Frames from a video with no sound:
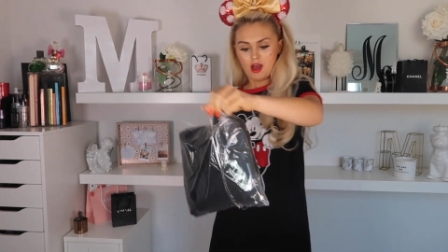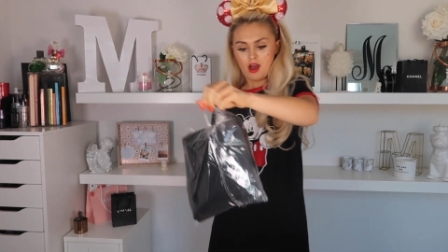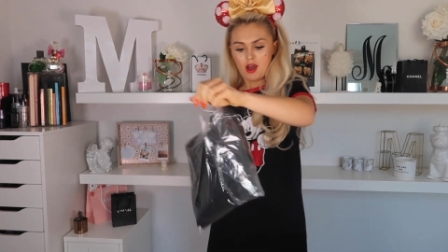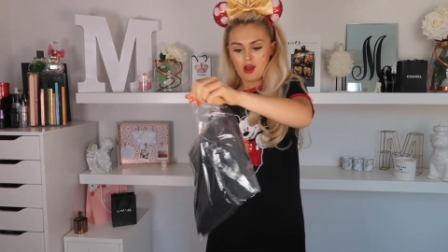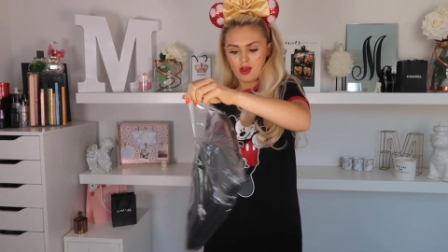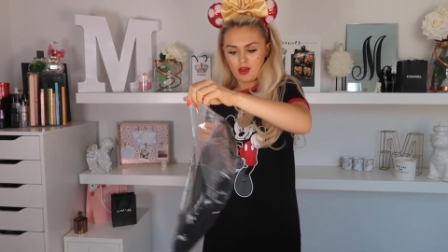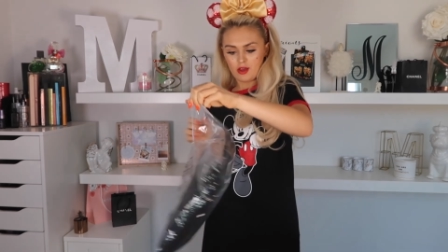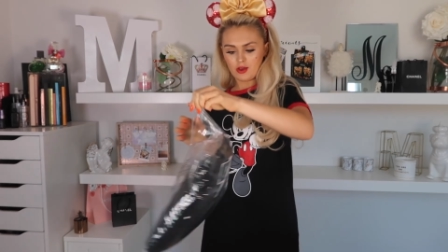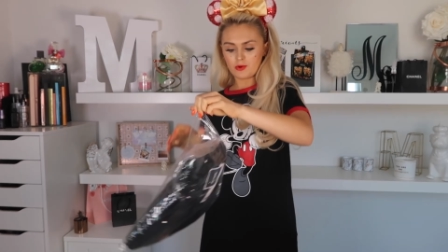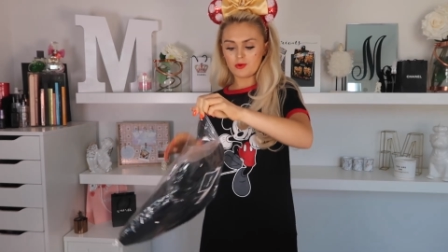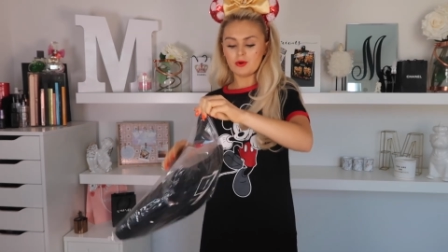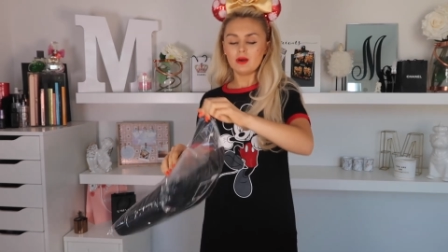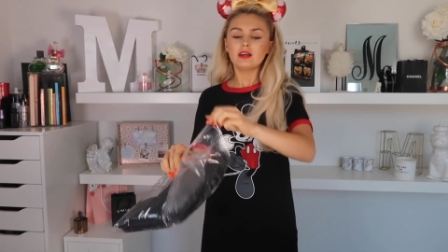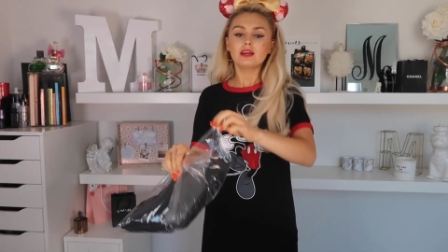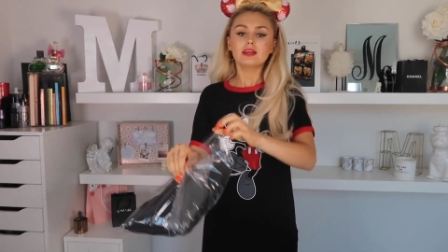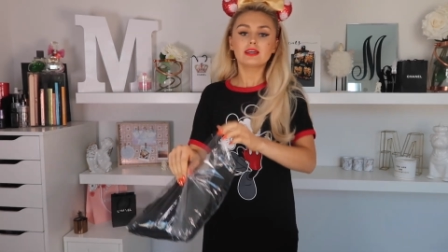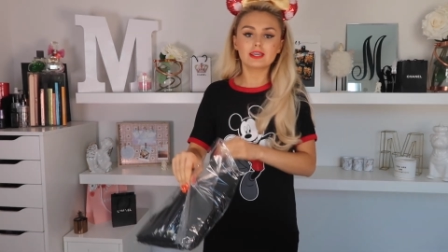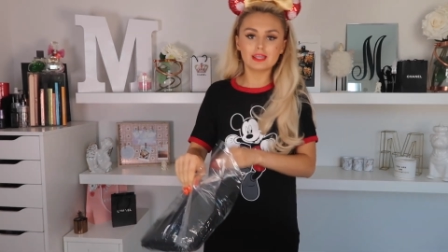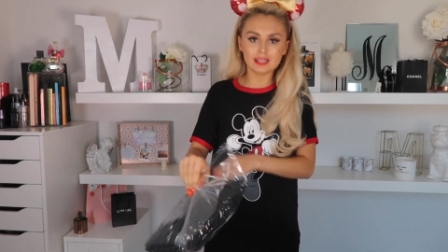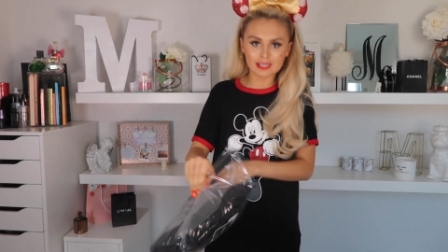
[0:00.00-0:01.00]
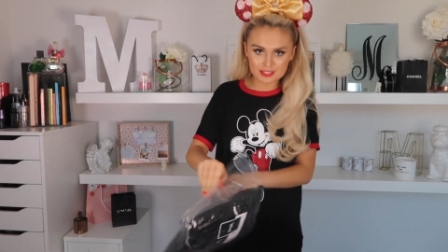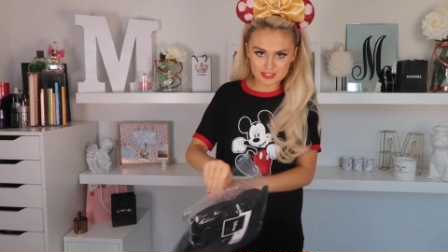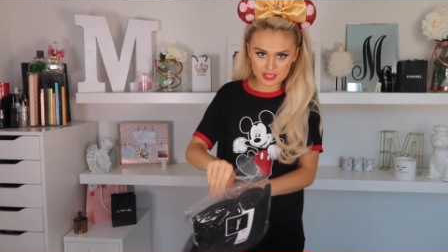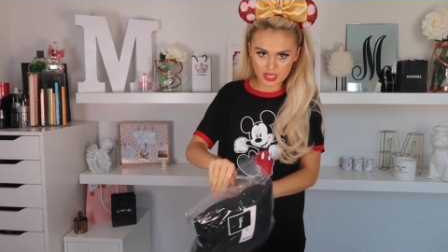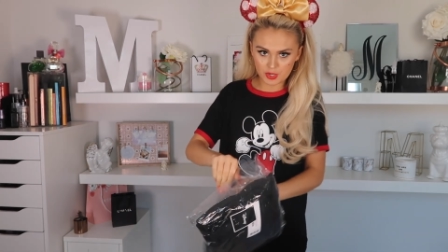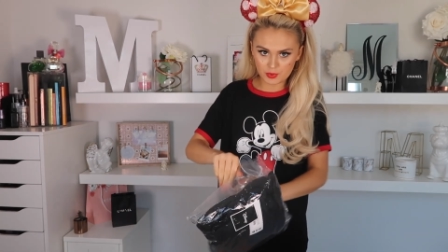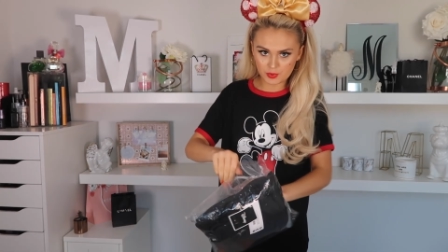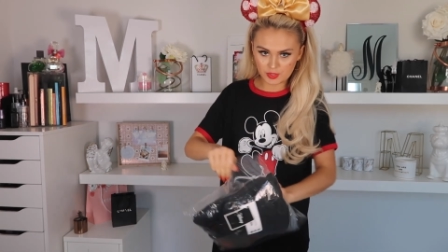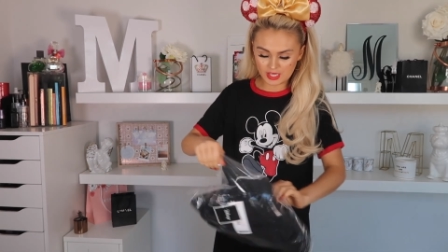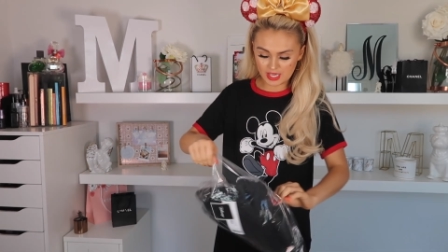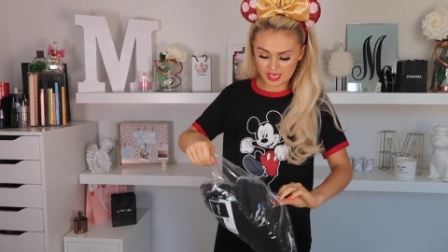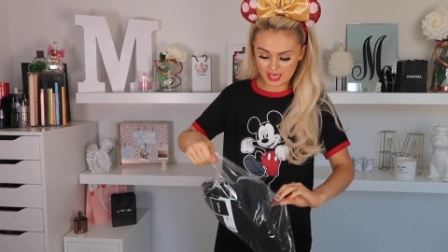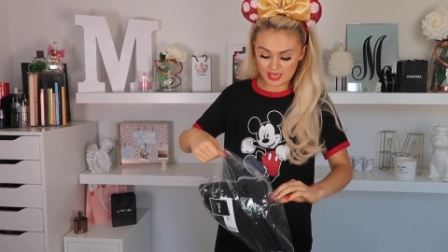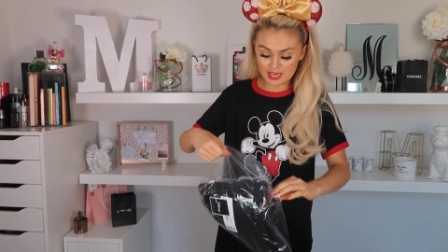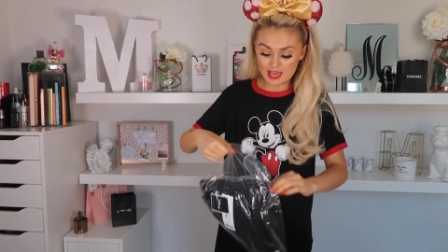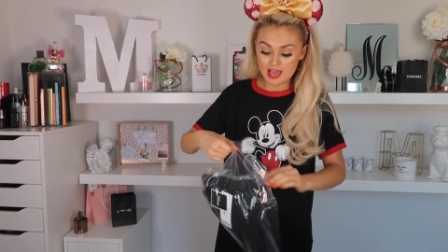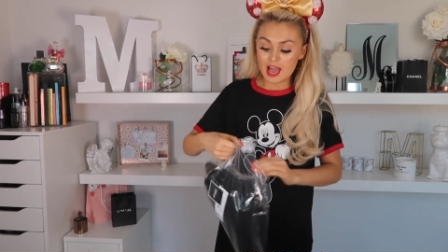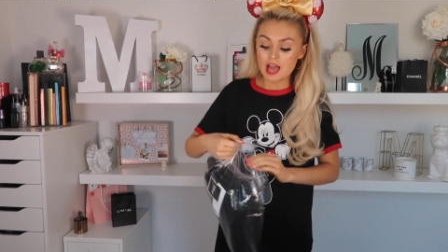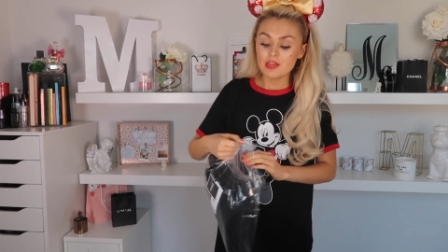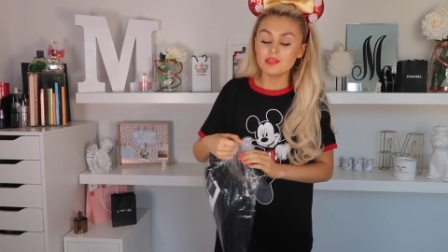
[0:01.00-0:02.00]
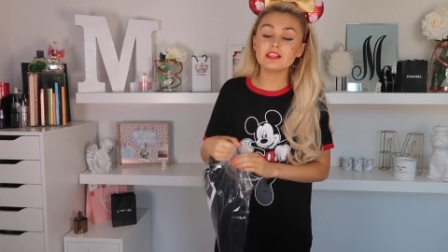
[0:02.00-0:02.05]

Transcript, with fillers: Okie dokie.